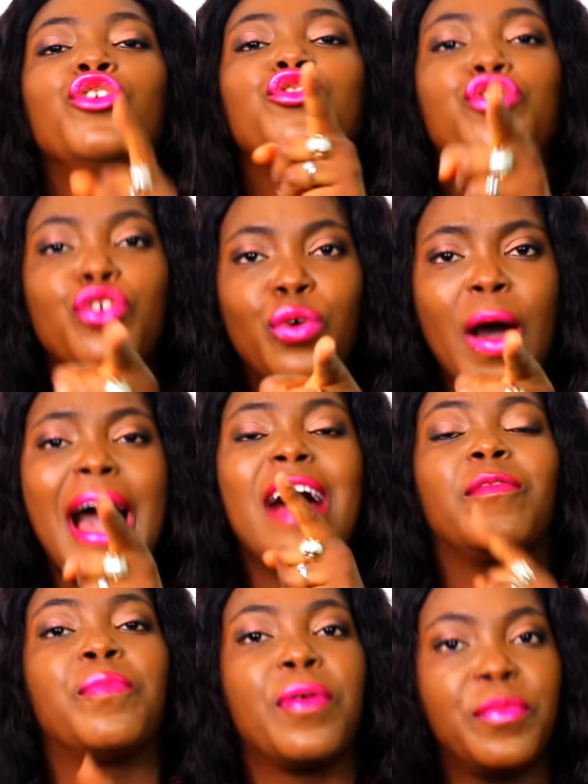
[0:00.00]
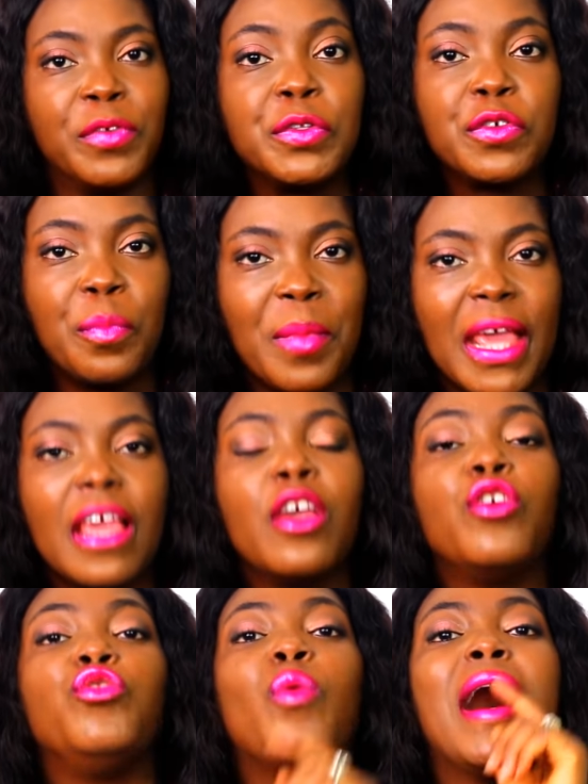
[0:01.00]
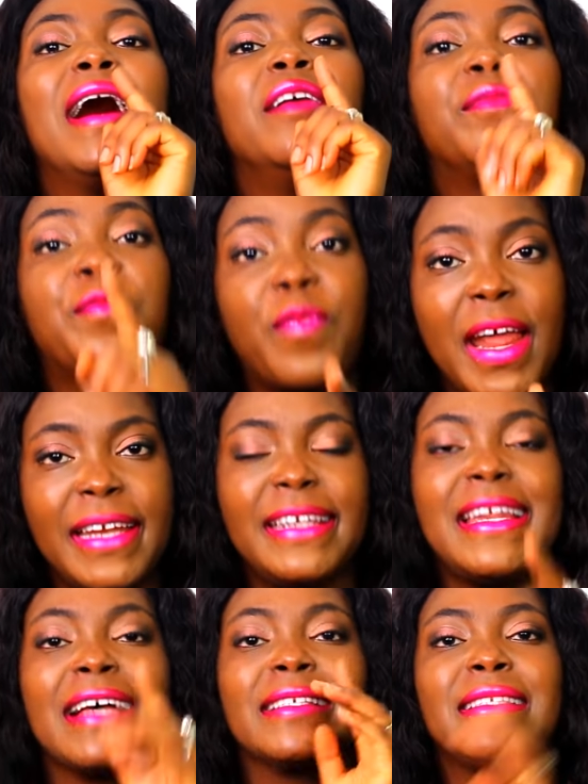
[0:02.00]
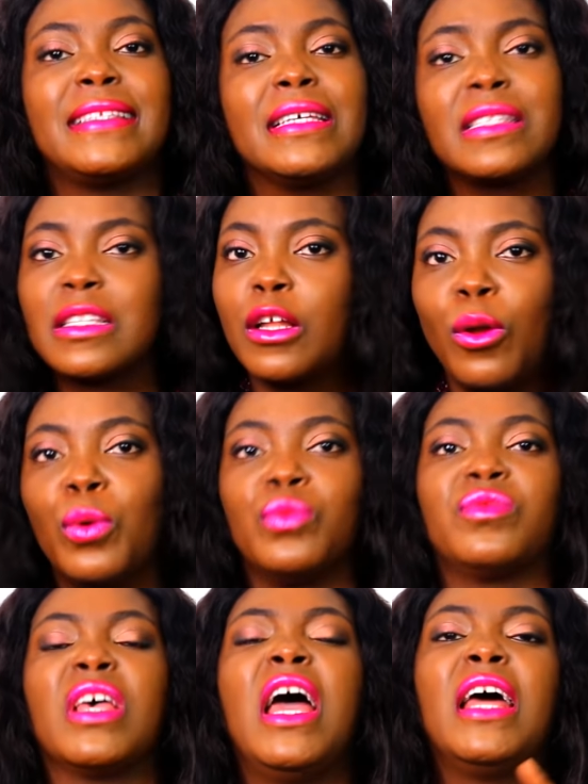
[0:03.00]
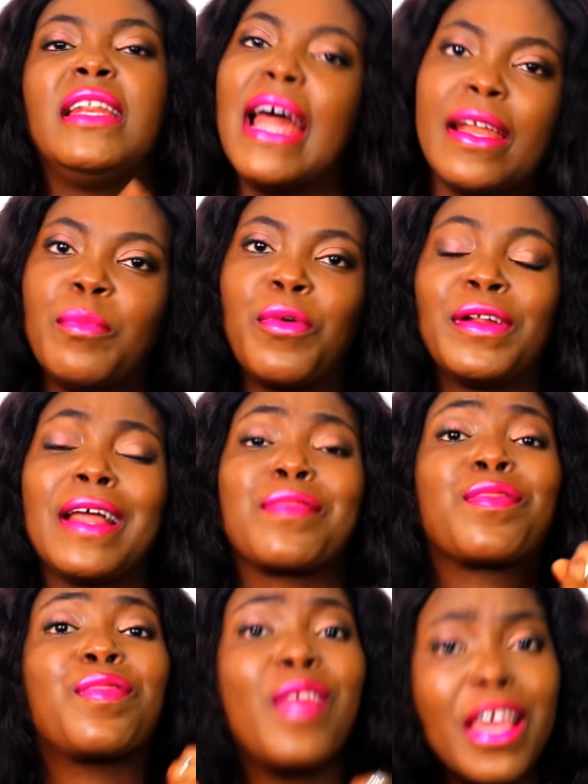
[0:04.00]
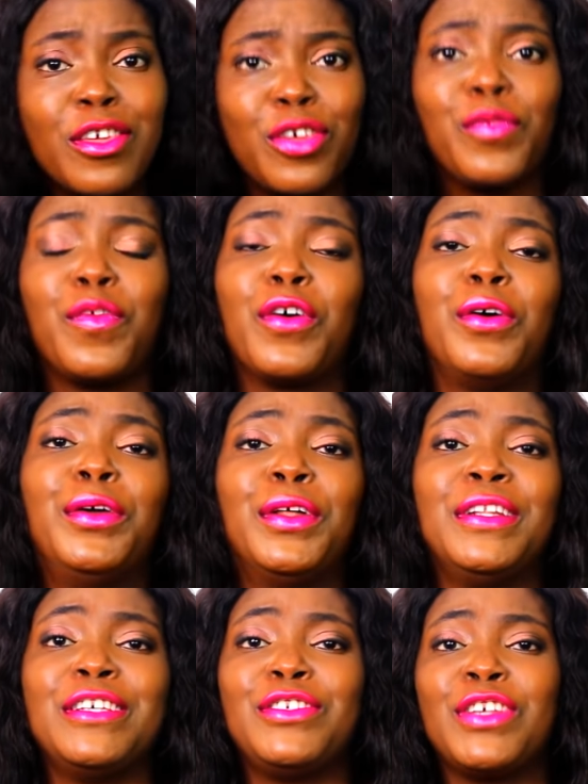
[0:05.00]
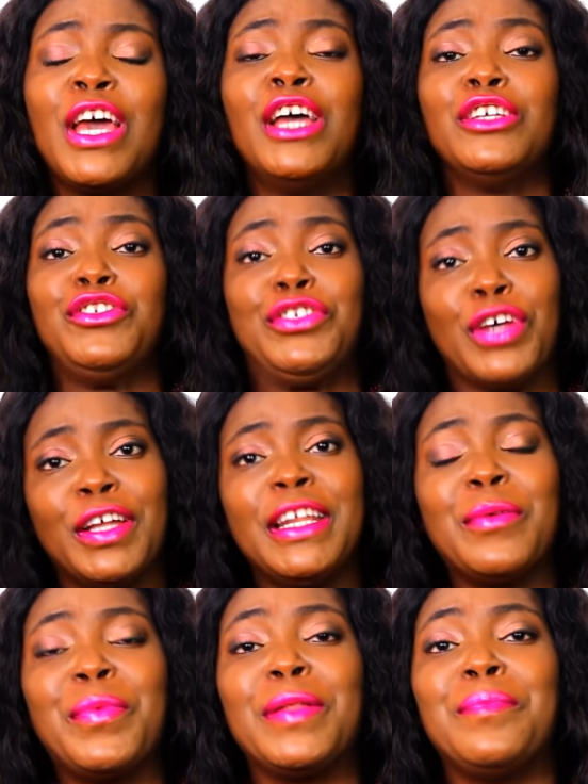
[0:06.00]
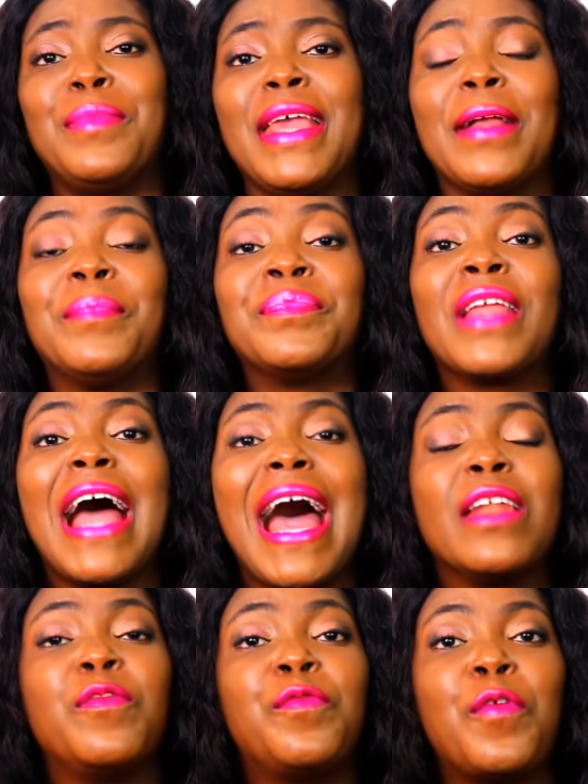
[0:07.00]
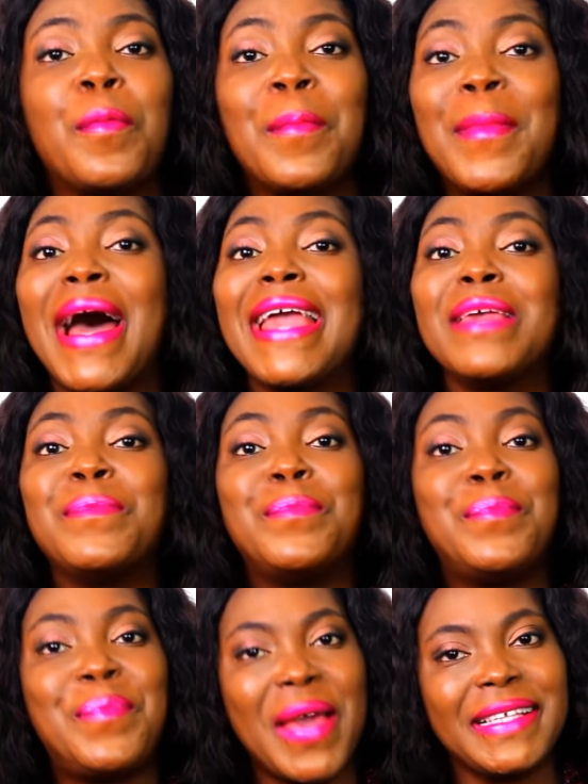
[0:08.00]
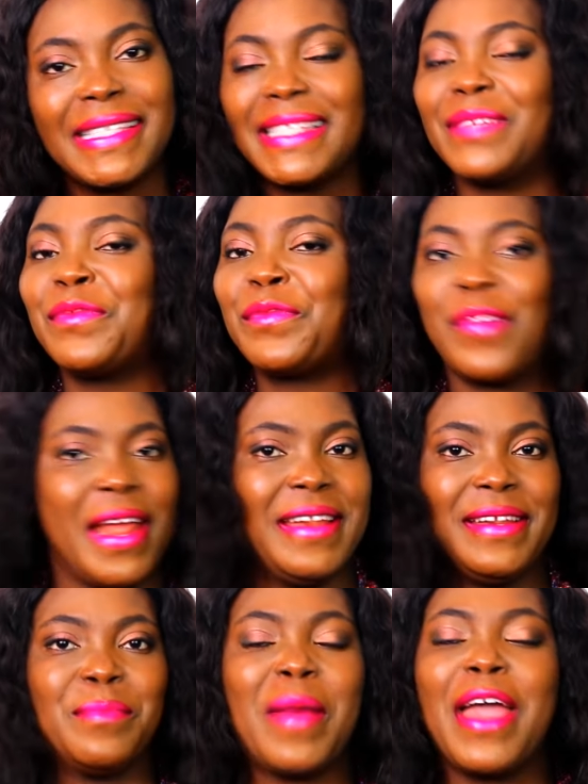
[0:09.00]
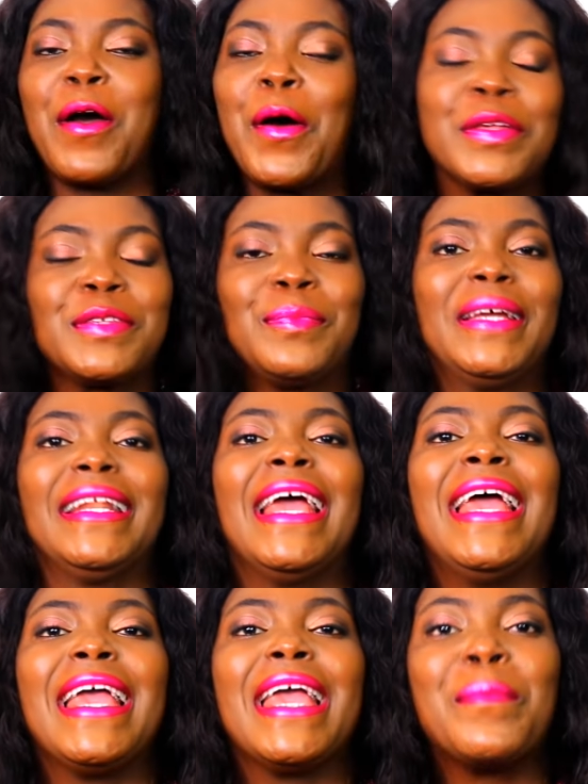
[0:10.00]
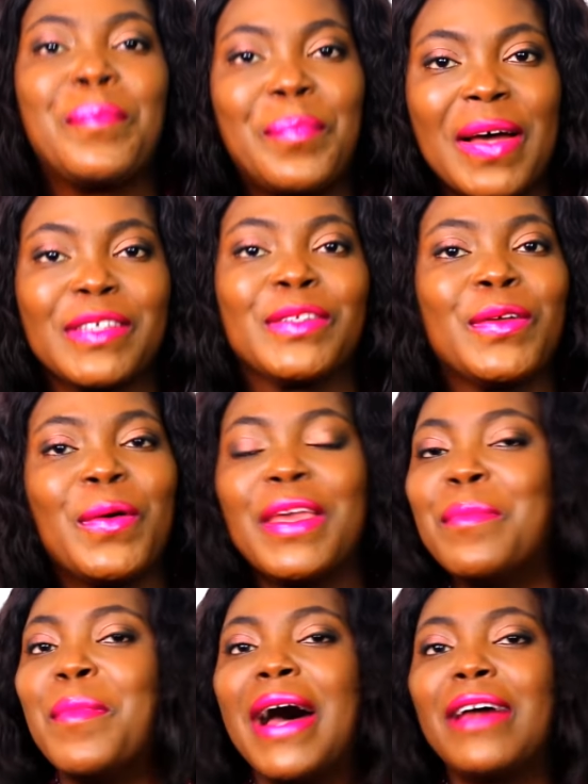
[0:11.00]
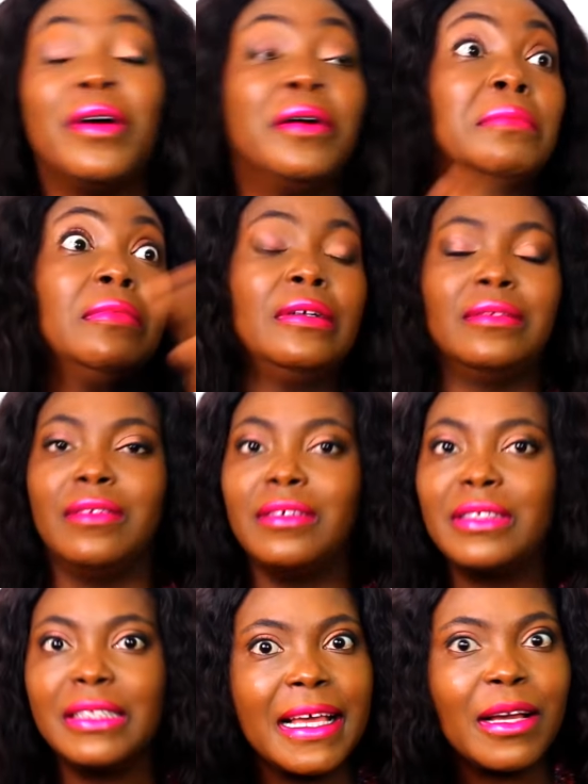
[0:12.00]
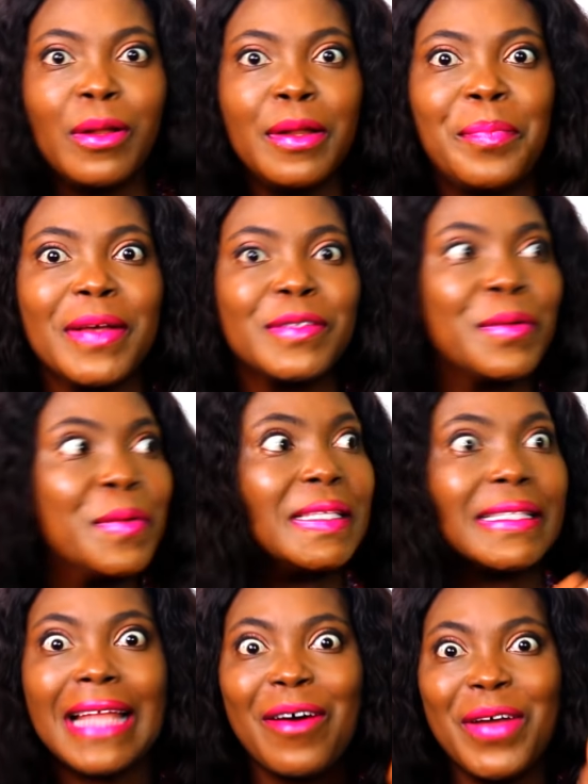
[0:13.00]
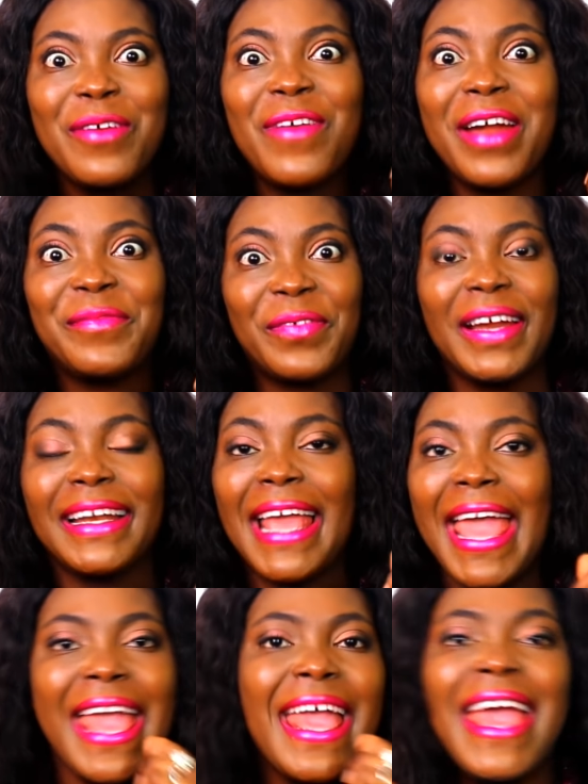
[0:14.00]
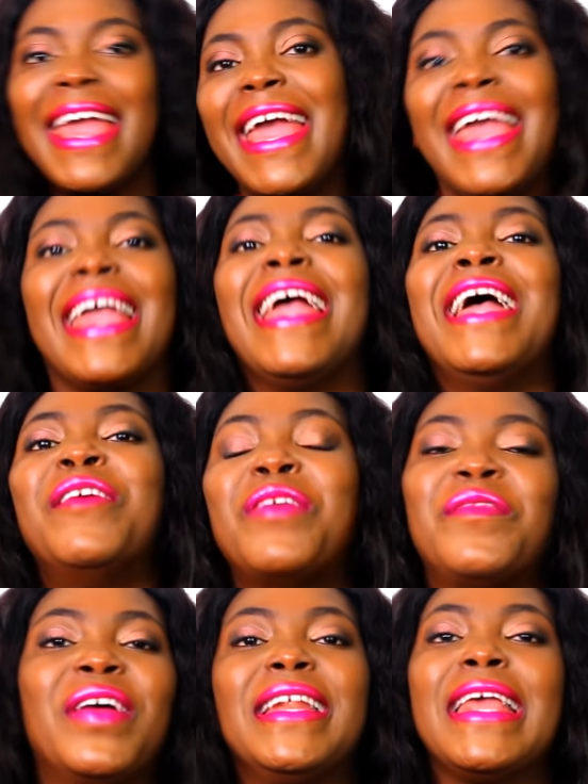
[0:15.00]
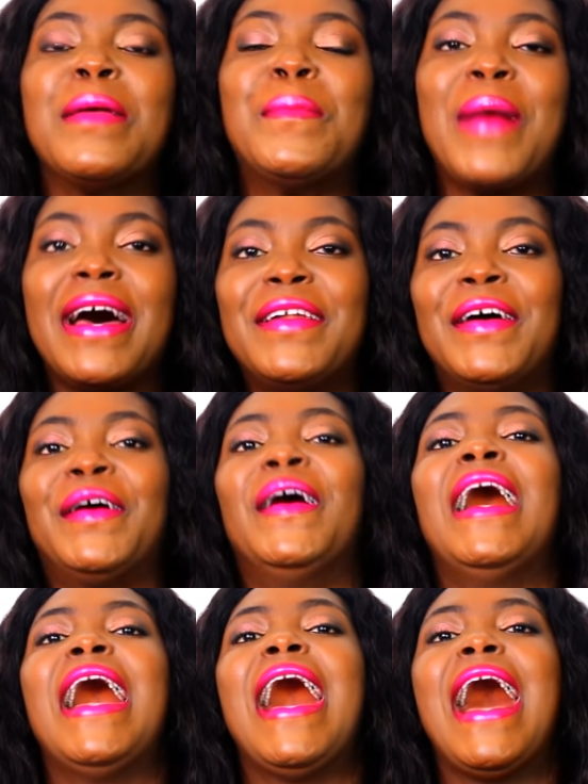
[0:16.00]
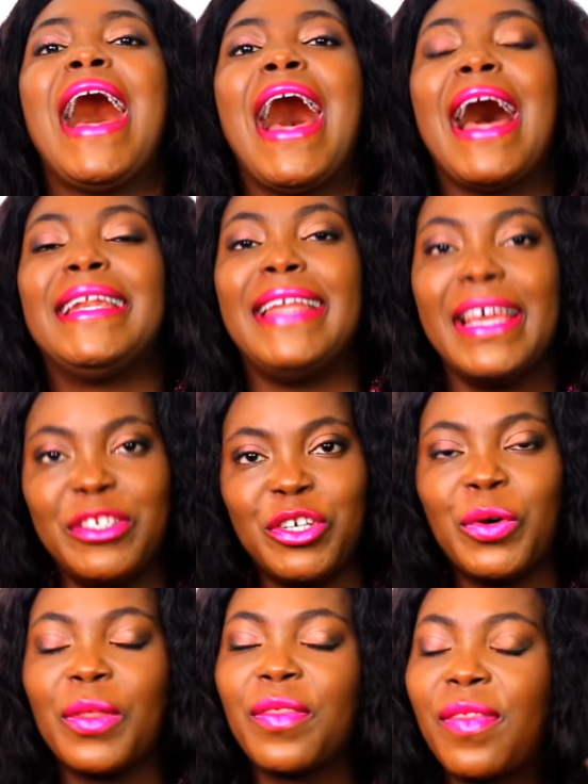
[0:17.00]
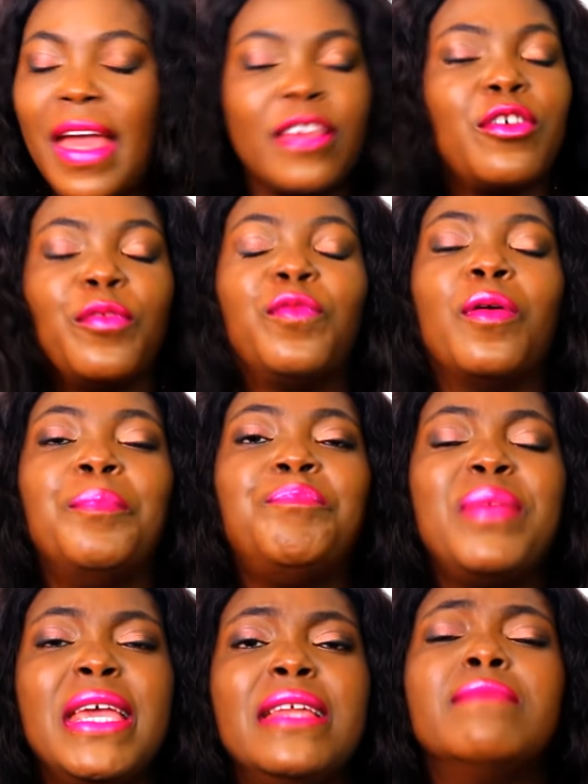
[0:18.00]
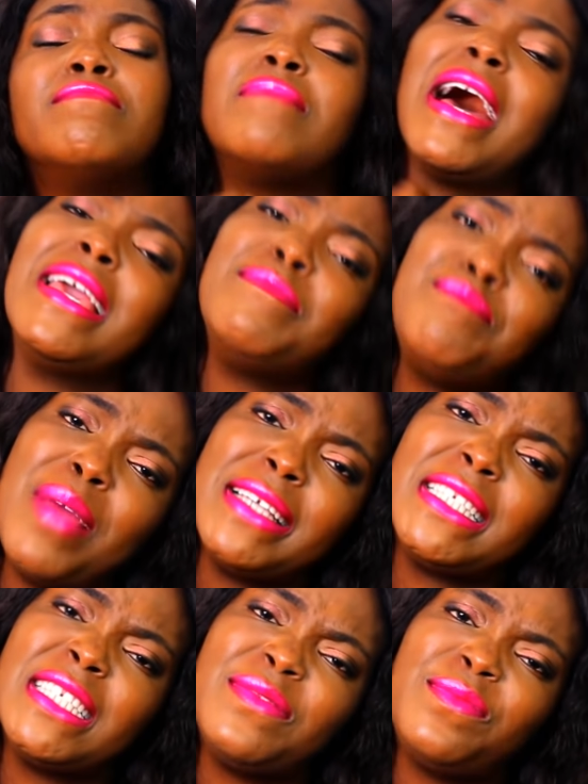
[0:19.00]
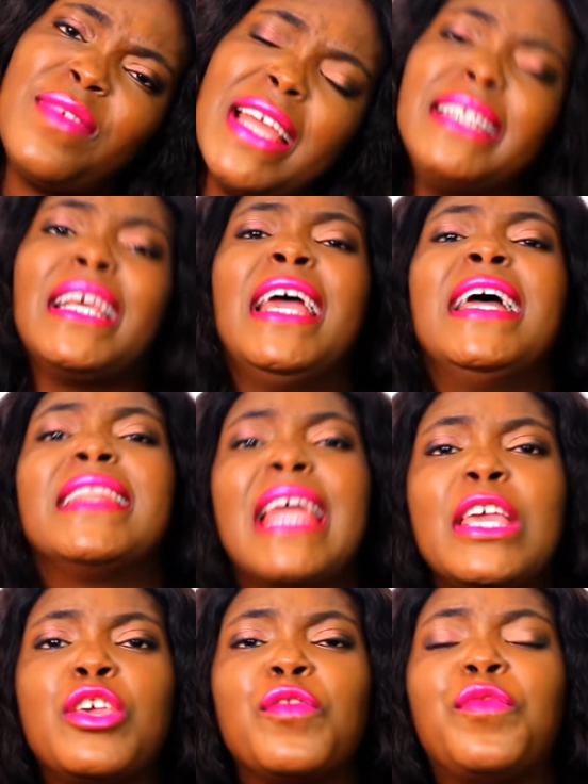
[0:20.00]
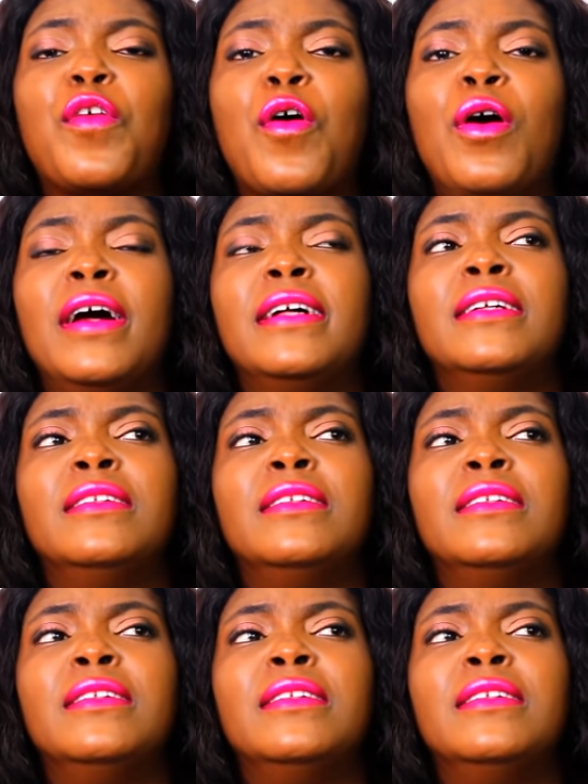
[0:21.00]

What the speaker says: You have proven to me you are a friend that sticks close than a brother. Thank you for going on this journey with me. And for my best friend, my husband, Pastor Emmanuel. Oh, not did I call him Pastor? He's now a Reverend. Hey. Reverend Emmanuel Adejoh. Thank you for being my best friend. Thank you for